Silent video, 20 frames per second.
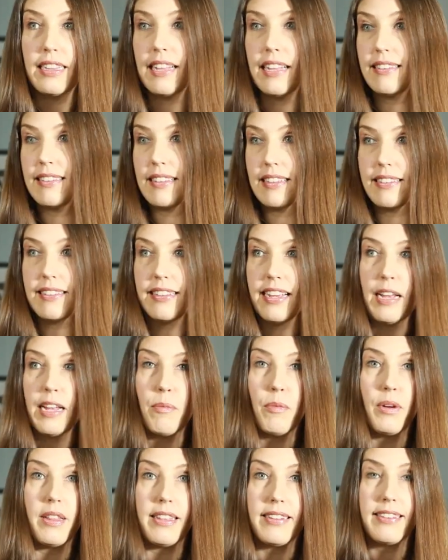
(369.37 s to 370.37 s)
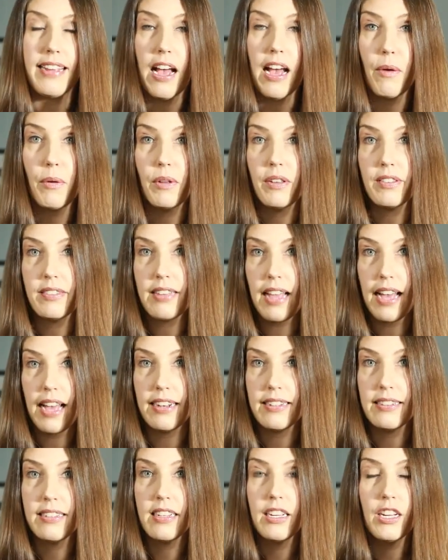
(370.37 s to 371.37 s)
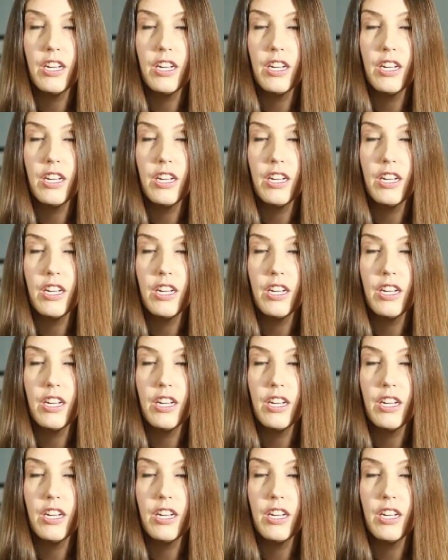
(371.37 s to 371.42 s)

That's the same with a towel set.